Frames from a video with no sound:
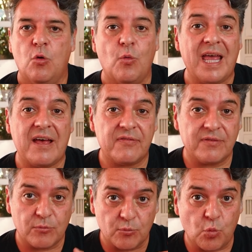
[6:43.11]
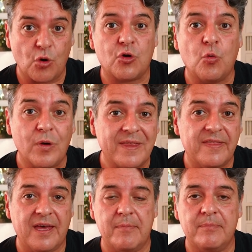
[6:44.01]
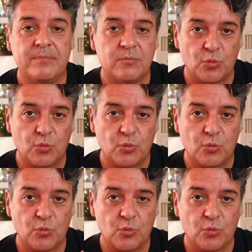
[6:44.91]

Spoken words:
we have worked with them,